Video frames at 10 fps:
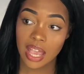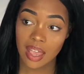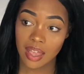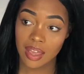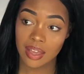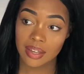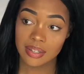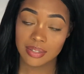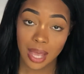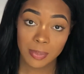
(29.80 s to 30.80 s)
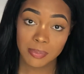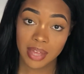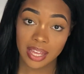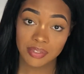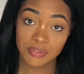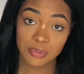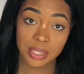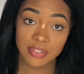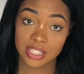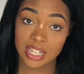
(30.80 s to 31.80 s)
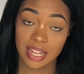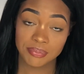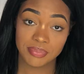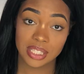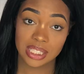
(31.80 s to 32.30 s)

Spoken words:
And coming back for my first time,